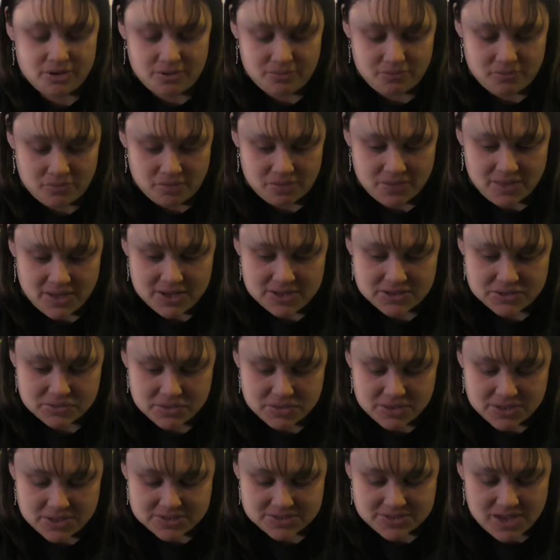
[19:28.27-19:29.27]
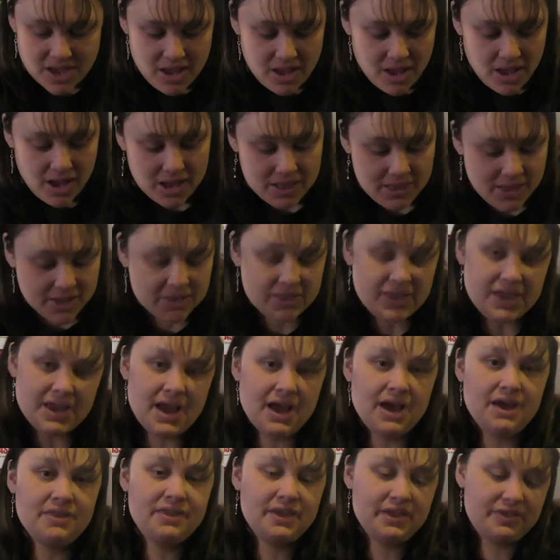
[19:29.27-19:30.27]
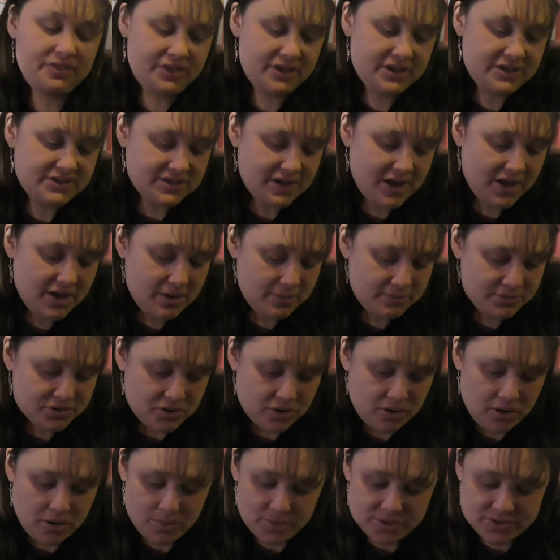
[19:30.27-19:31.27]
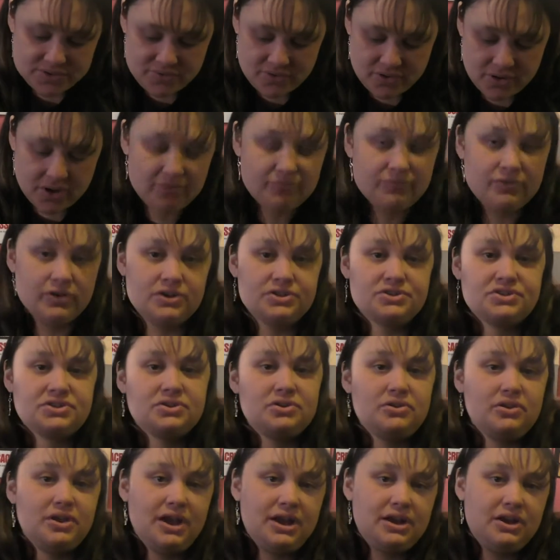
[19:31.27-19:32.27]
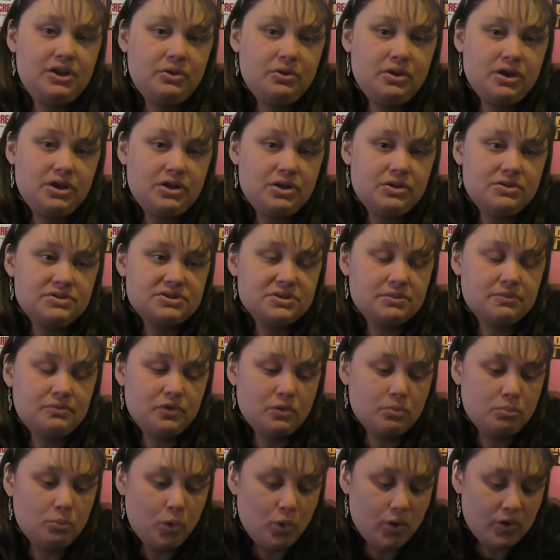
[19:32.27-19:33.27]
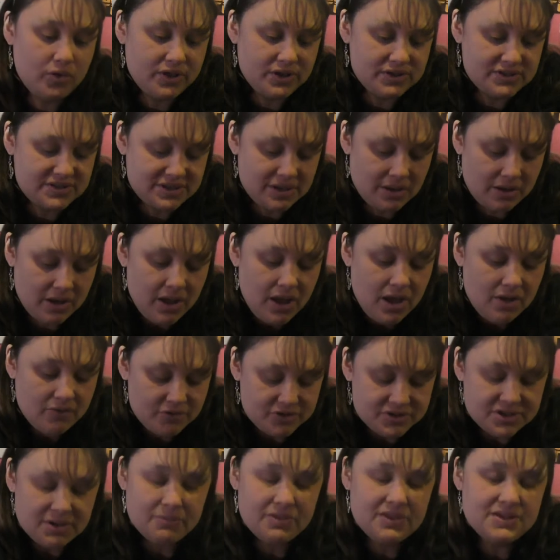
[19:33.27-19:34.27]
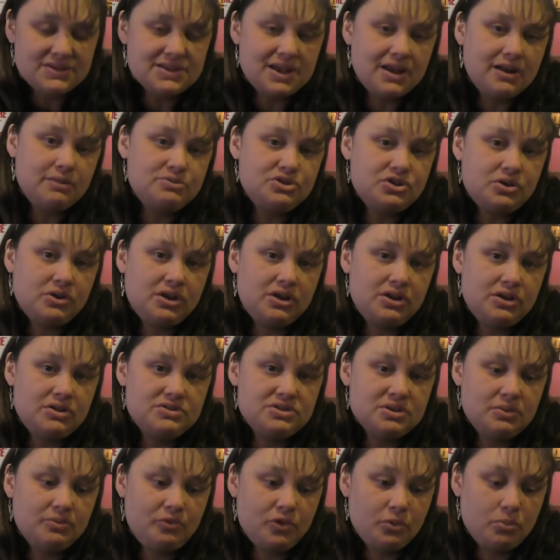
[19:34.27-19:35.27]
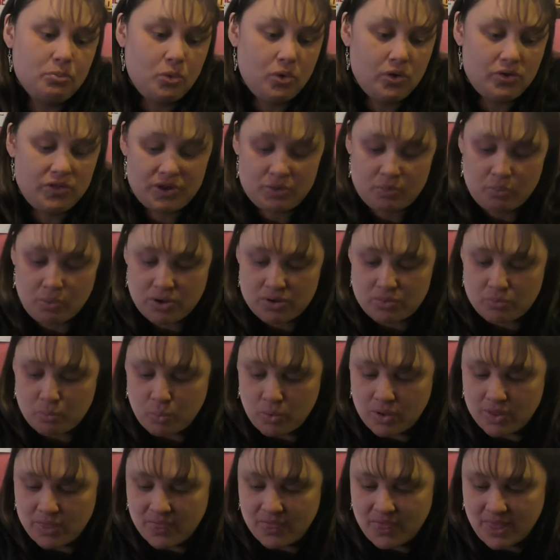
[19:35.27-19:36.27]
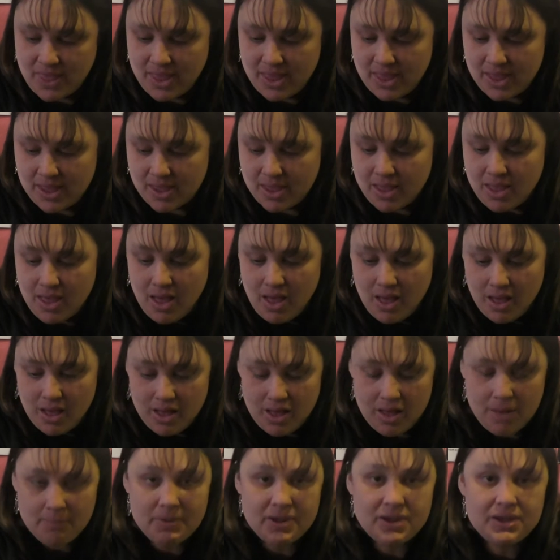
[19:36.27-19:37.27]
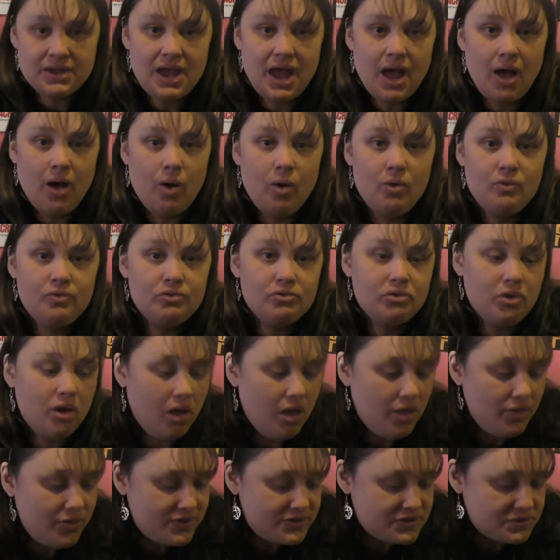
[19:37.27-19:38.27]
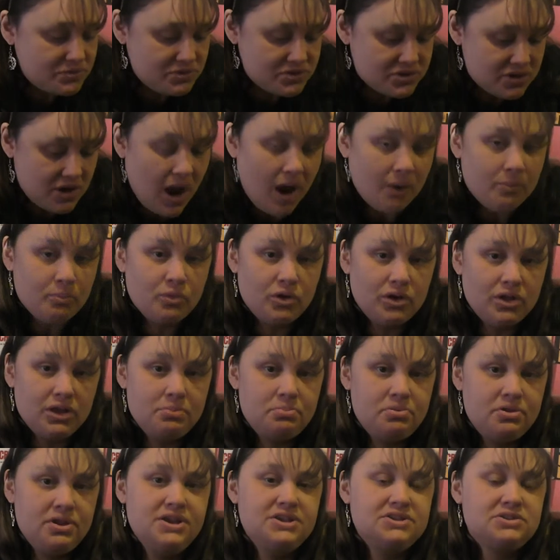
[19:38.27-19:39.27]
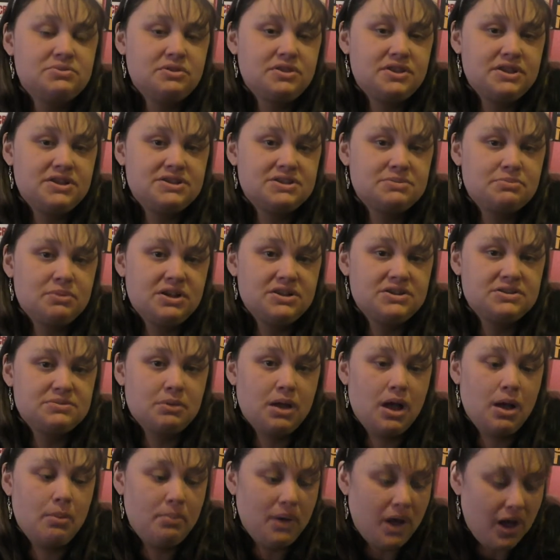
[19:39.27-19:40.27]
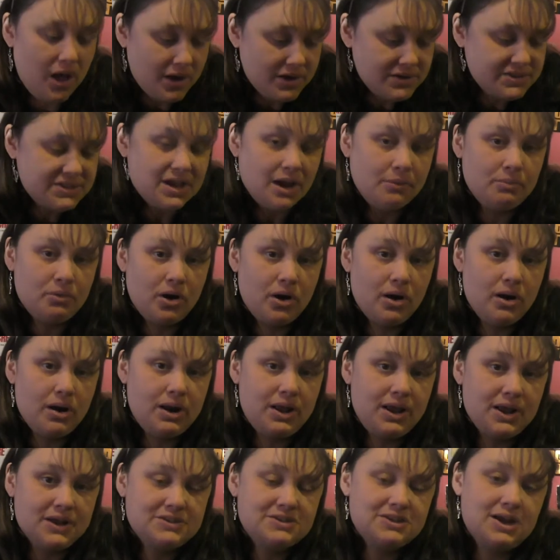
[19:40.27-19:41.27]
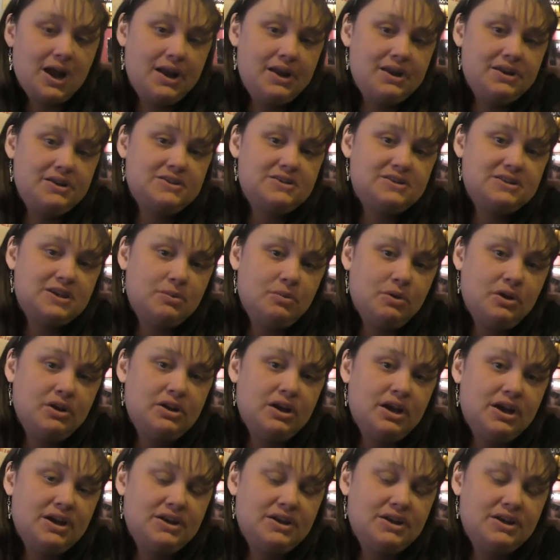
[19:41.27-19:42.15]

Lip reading: different things with this. I like that these items are always very versatile, and you can use them for more than some of these items, you can use them for more than one thing. Yeah, overall, I'm really pleased with this month's box. I'm already excited to see what